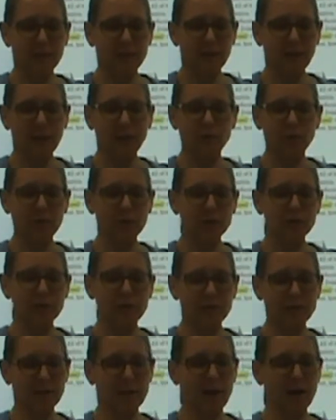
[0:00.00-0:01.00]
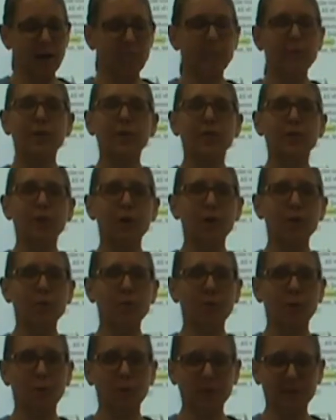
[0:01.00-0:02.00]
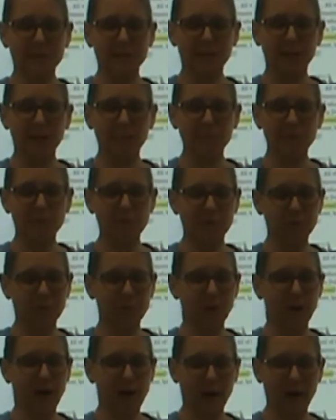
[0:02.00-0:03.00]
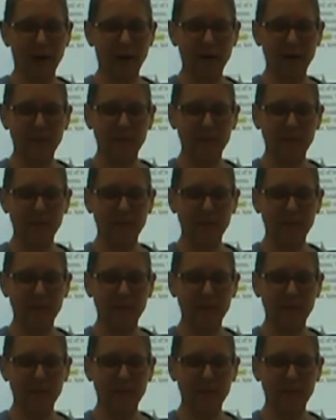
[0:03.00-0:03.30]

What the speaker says: and reached the top, no goal seems too high.